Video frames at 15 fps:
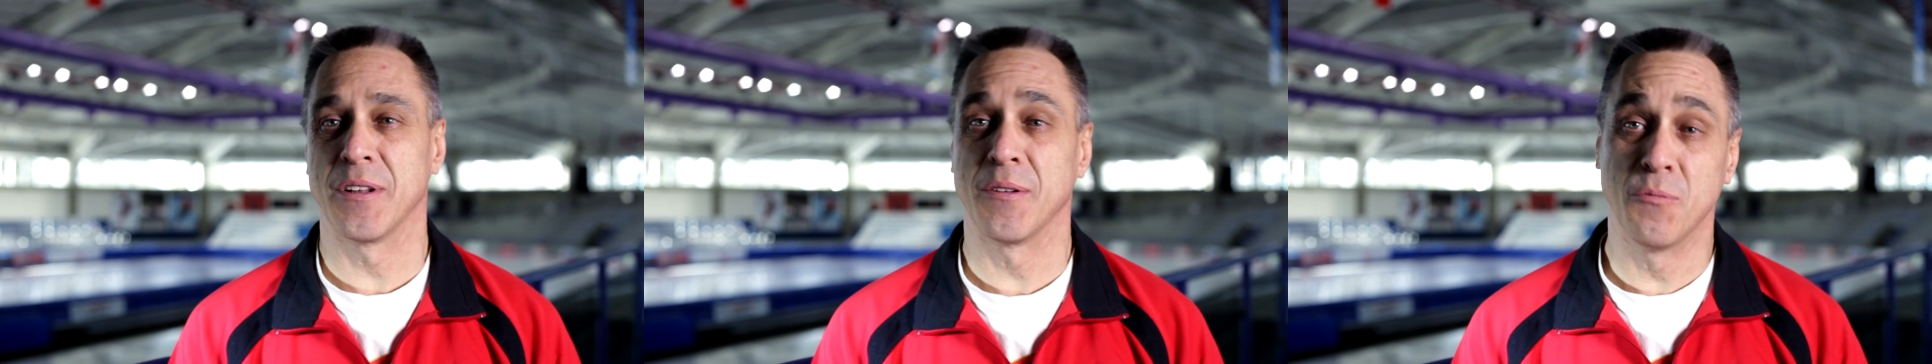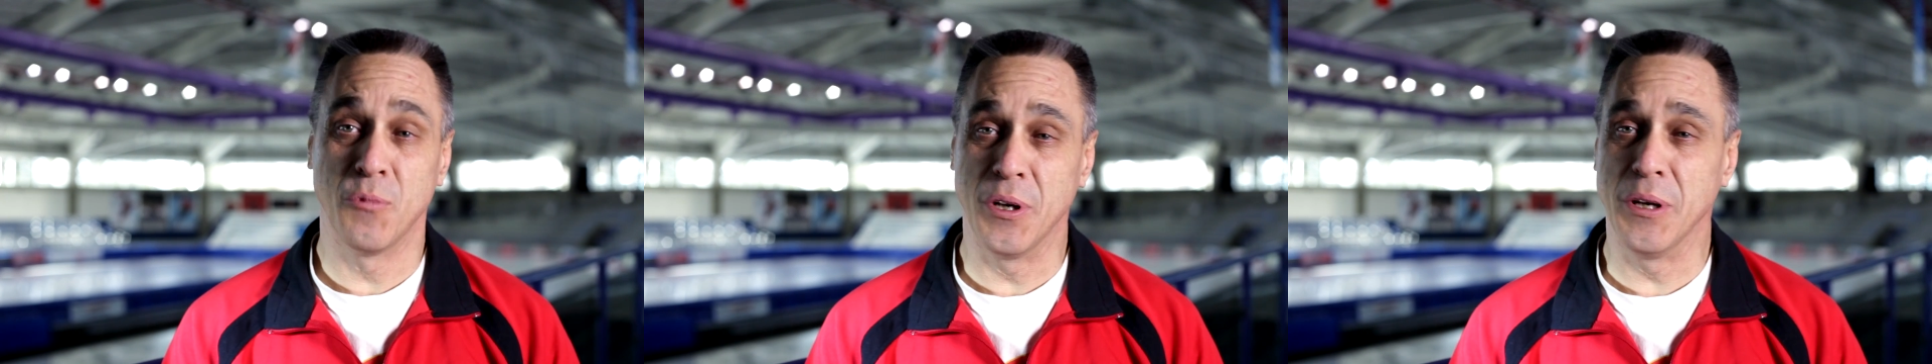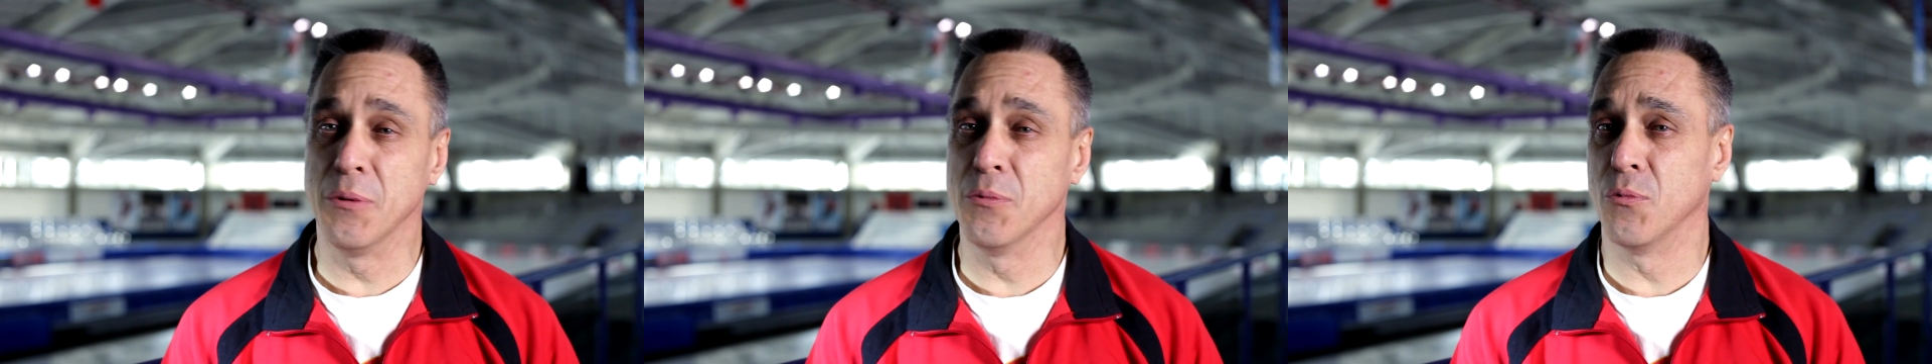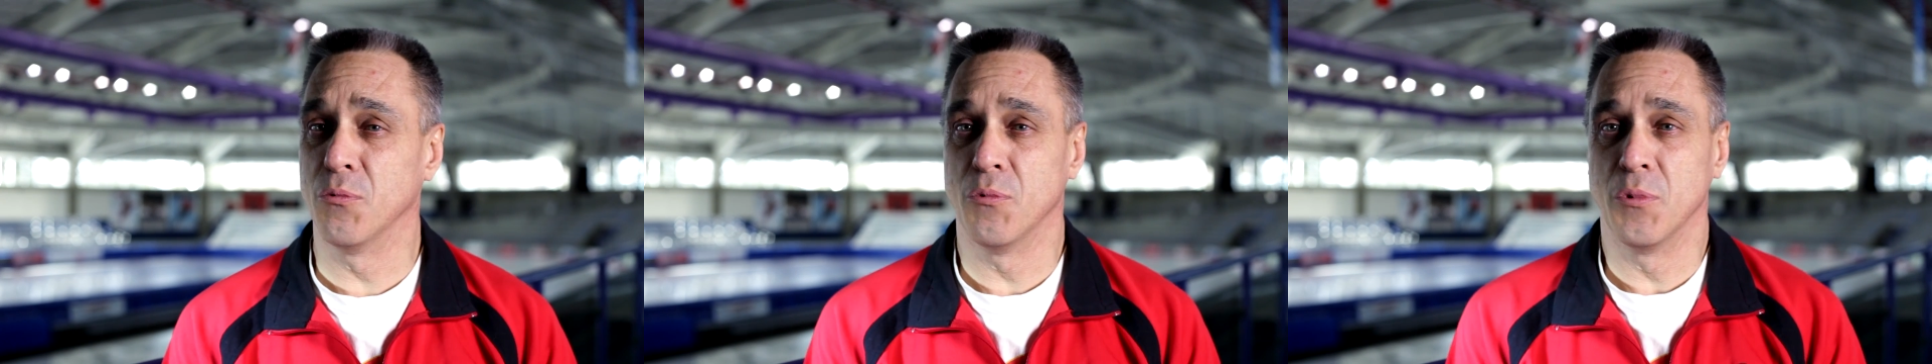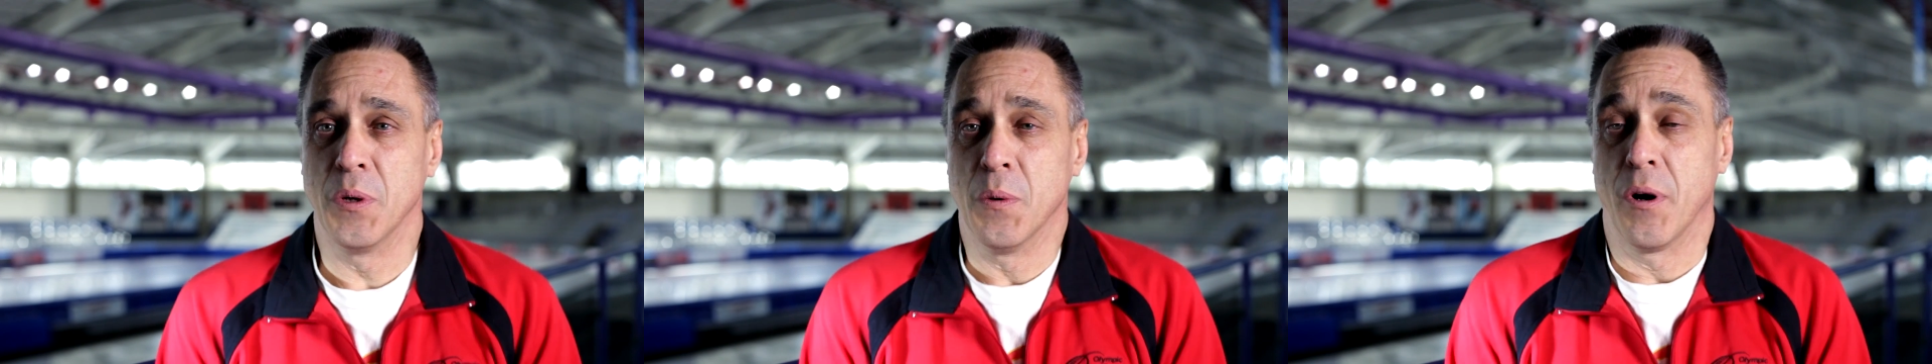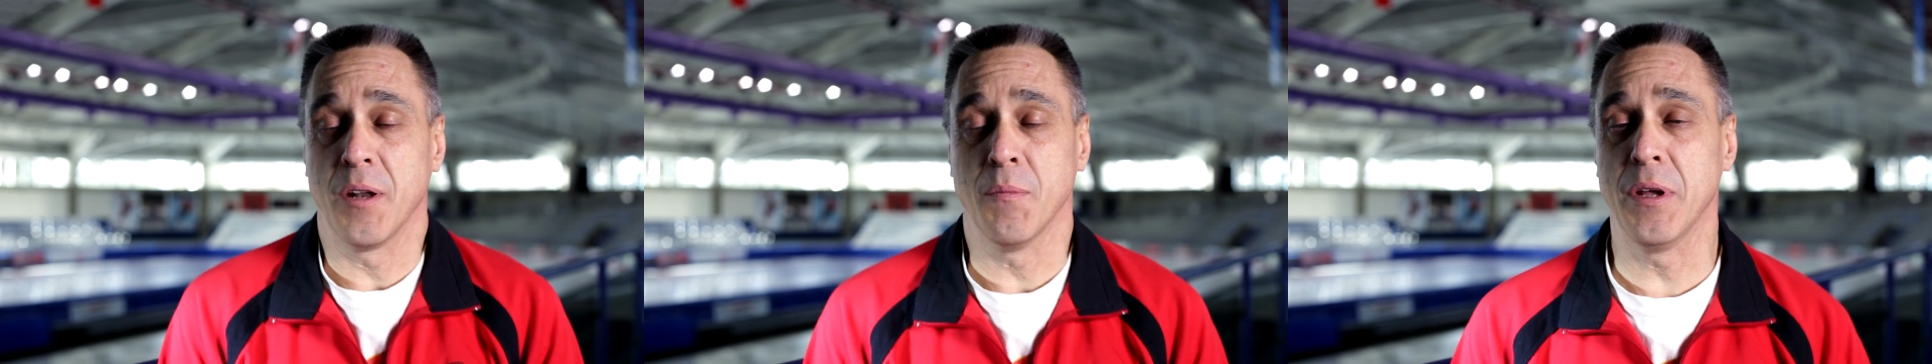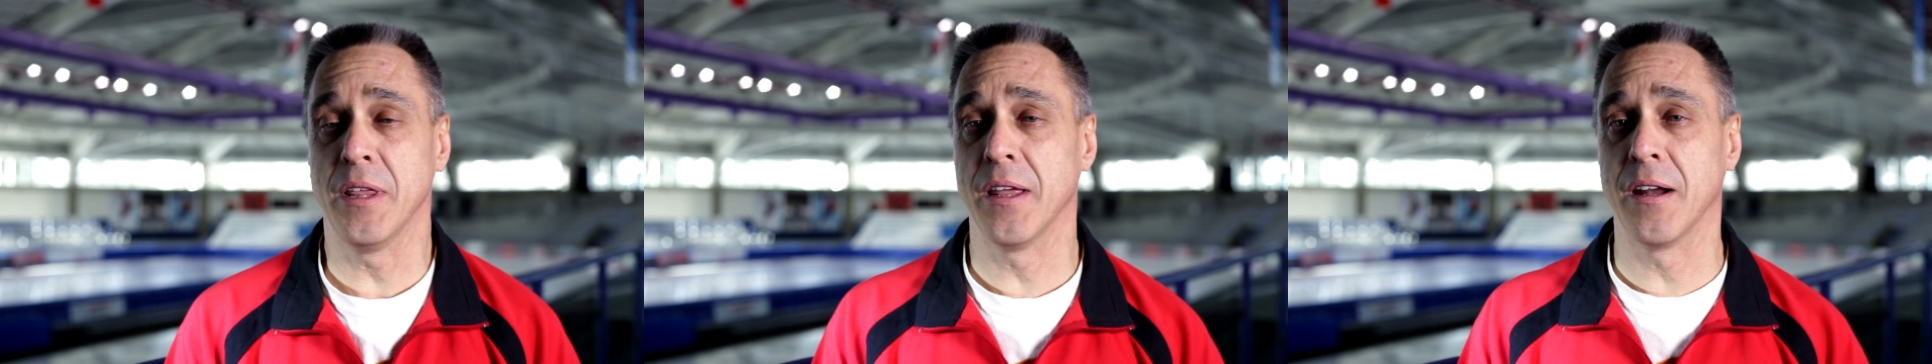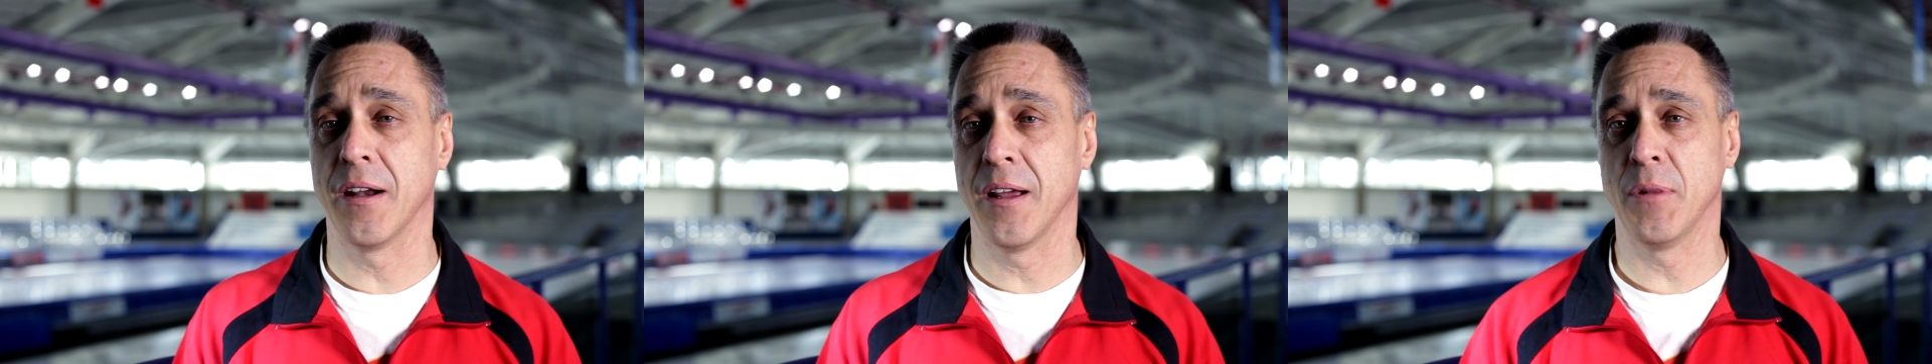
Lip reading: and we want to be there.